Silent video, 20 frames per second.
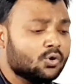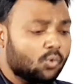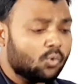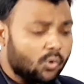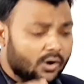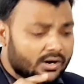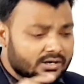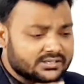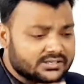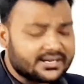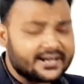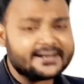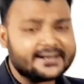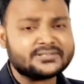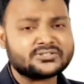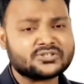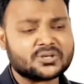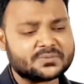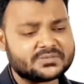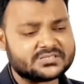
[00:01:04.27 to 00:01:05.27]
what
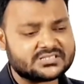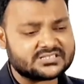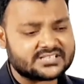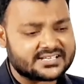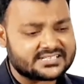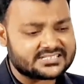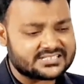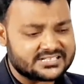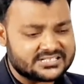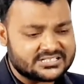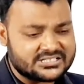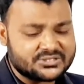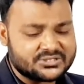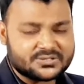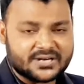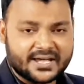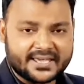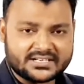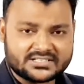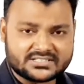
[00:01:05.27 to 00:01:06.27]
kinds of structure did
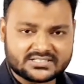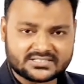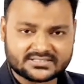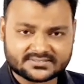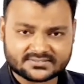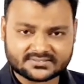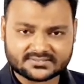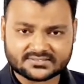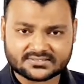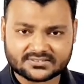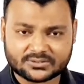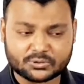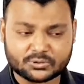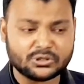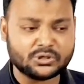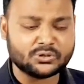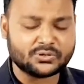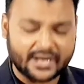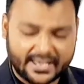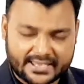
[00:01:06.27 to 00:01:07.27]
you write?
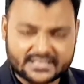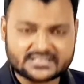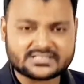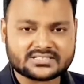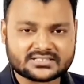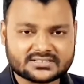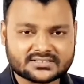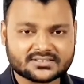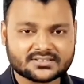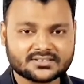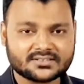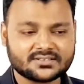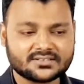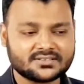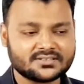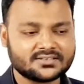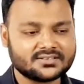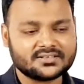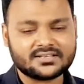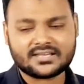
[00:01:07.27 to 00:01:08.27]
Will you write?
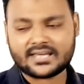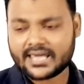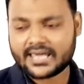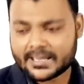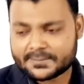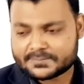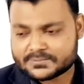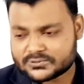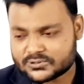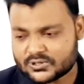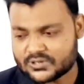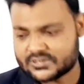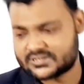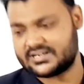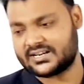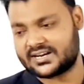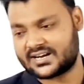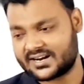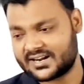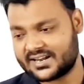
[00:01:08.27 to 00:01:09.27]

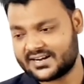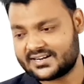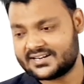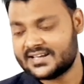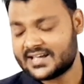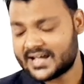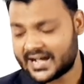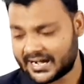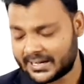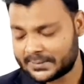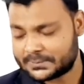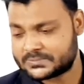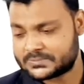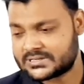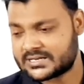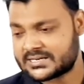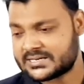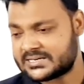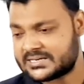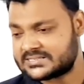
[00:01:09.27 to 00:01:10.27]
Absolutely correct.
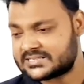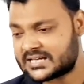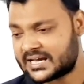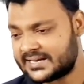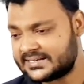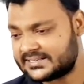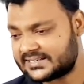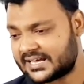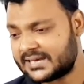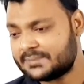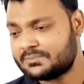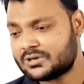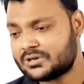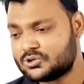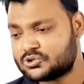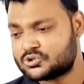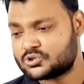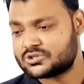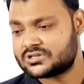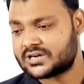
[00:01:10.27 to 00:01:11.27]
After it is high time,
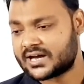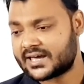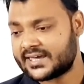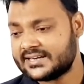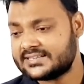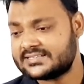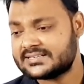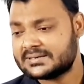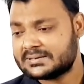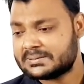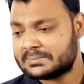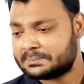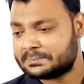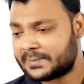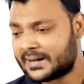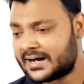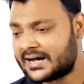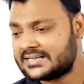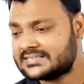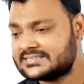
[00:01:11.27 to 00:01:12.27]
you should write
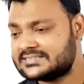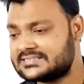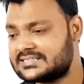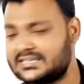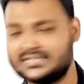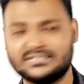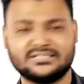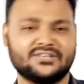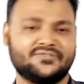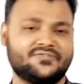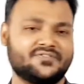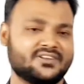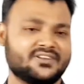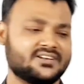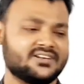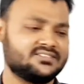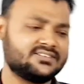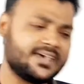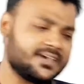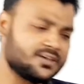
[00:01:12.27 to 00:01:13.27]
past
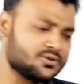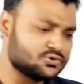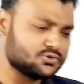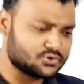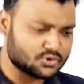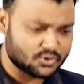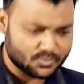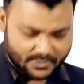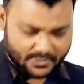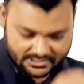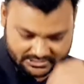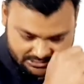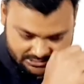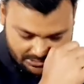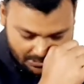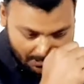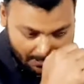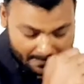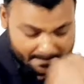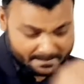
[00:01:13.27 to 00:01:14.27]
indefinite. Thank you so much.
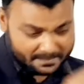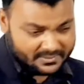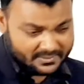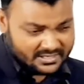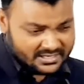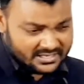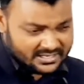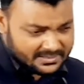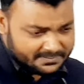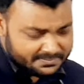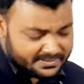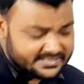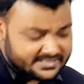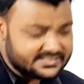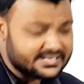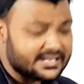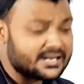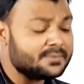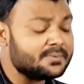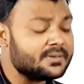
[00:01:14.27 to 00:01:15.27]

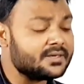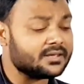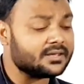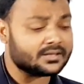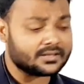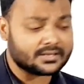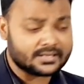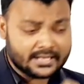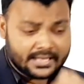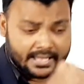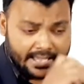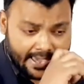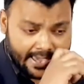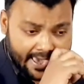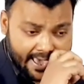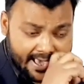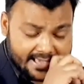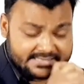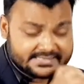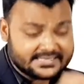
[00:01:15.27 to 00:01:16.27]
Please tell me,
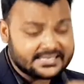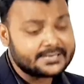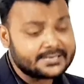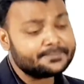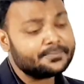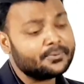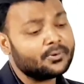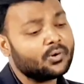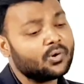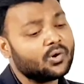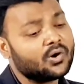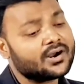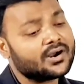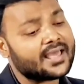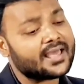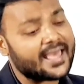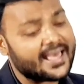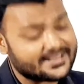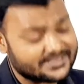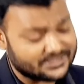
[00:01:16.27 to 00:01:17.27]
as if
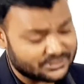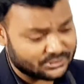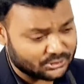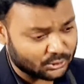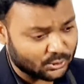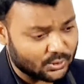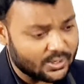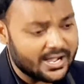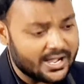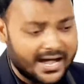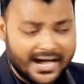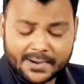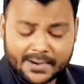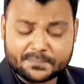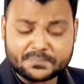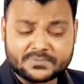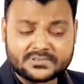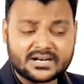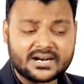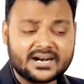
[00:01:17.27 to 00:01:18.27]
or as though?
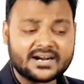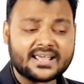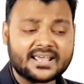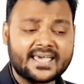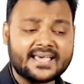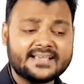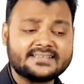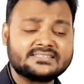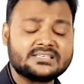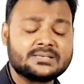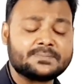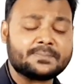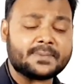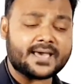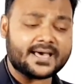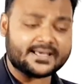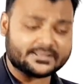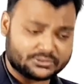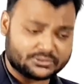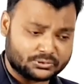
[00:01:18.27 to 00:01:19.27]
After as if,
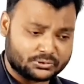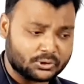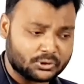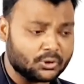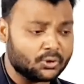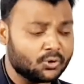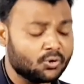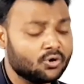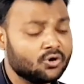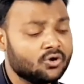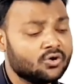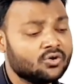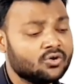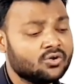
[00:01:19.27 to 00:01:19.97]
as though.